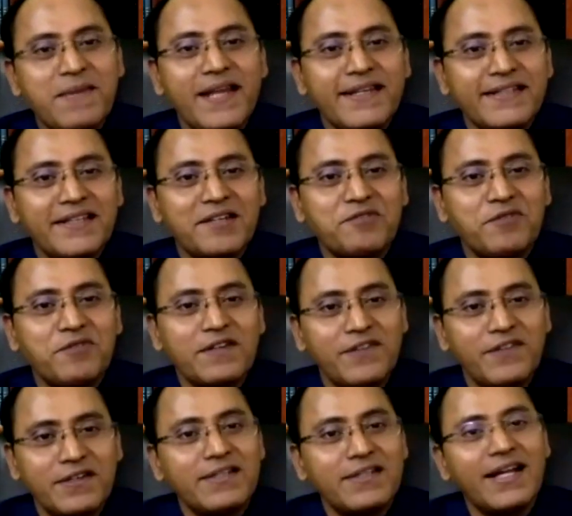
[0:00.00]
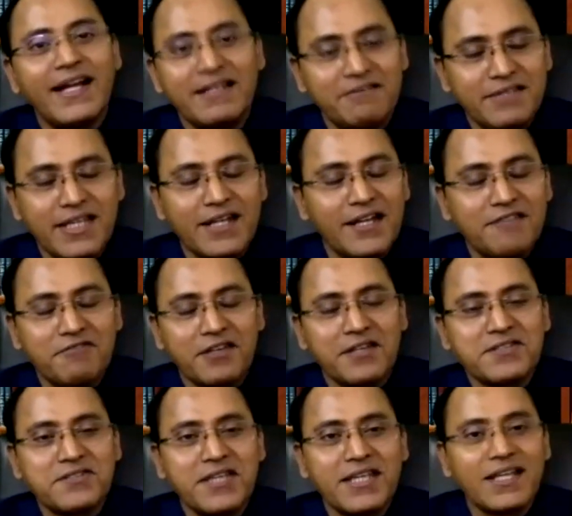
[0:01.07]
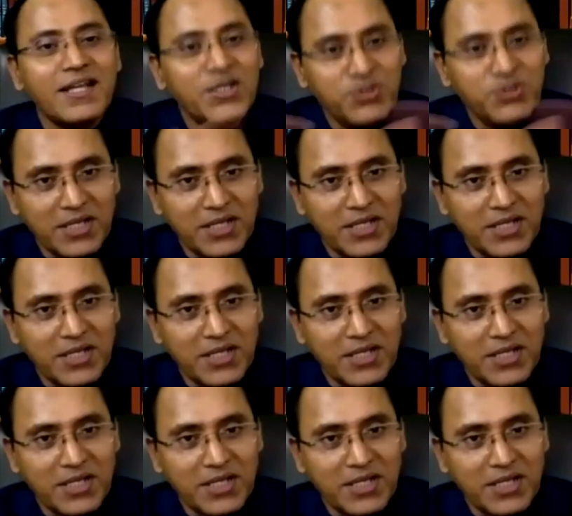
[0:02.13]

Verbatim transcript: in that one for uh, Young Advocates' sake. You can